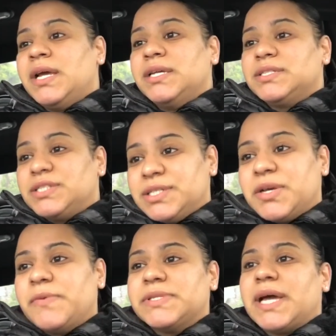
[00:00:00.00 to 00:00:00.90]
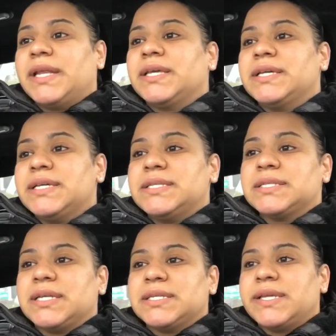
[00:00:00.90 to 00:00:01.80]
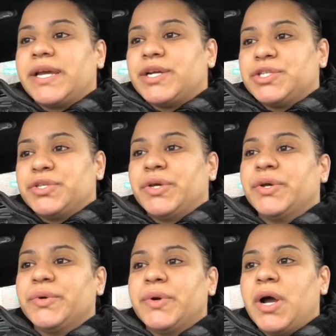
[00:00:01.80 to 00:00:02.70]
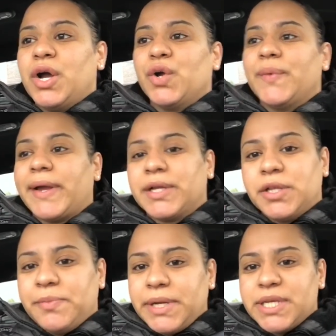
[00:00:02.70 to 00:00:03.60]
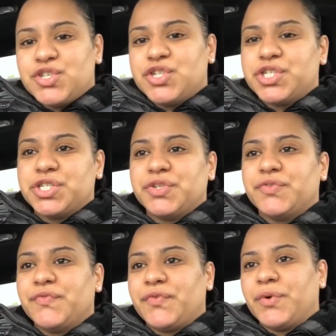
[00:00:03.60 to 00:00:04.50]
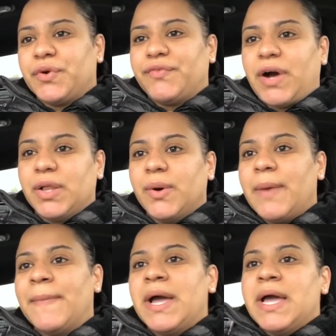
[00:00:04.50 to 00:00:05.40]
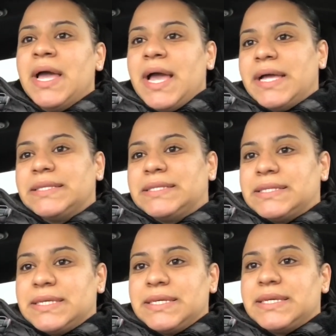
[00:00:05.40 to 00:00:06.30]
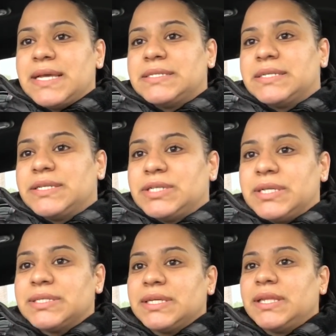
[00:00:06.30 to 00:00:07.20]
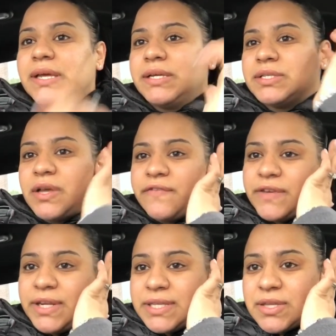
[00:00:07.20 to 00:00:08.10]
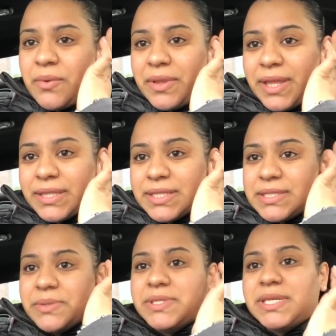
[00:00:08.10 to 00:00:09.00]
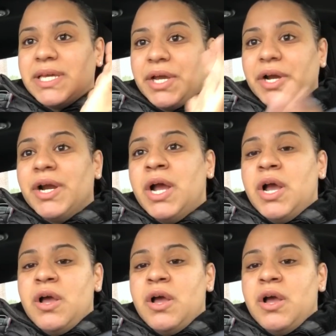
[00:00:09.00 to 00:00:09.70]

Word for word: she's home with daddy. He is going to take her to her regular pediatrician for a follow up and see. Yesterday, John said that he saw Phoenix going like this to his ear